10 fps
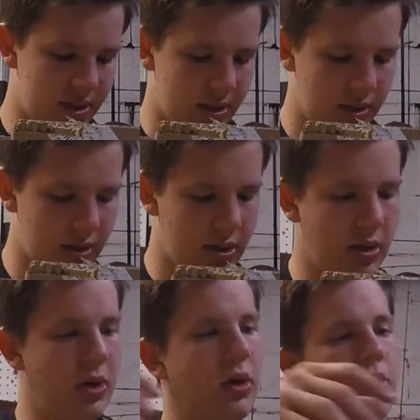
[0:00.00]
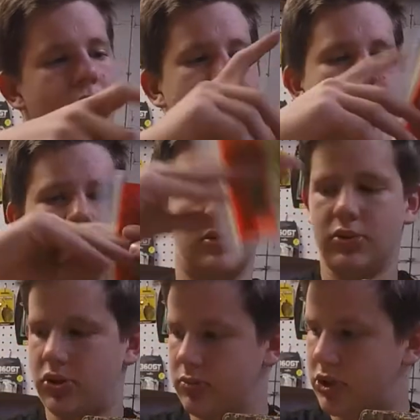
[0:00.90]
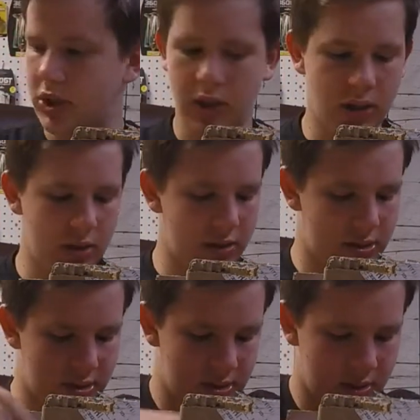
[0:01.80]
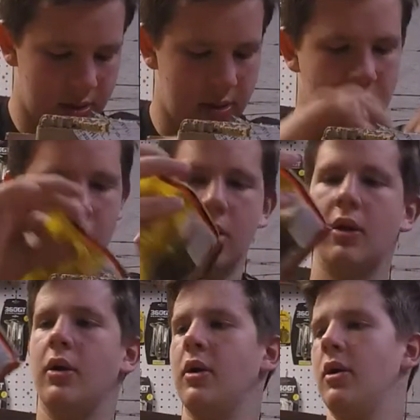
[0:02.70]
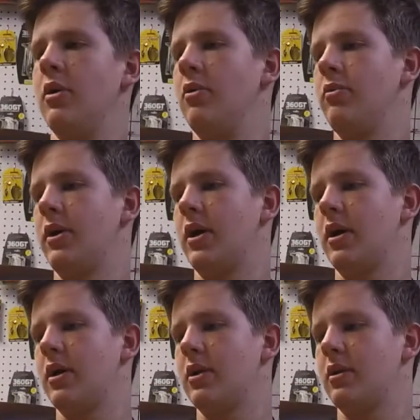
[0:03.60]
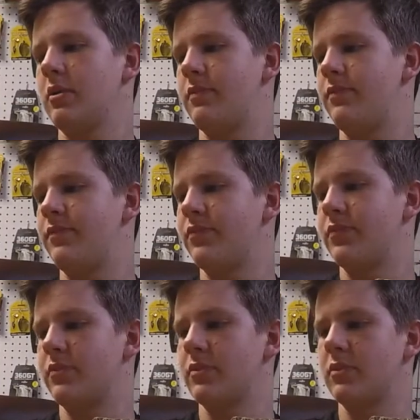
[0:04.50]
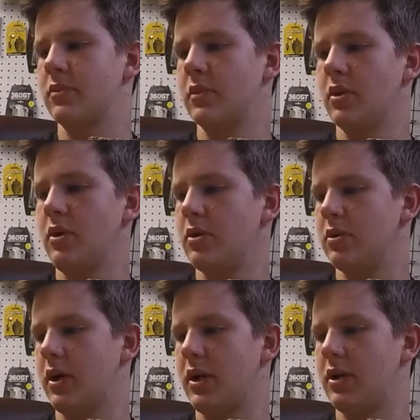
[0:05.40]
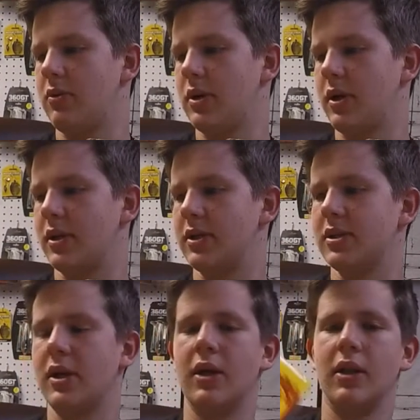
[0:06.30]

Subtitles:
sticker. We got Zoom Chunks. We got, oh, I didn't know we got these.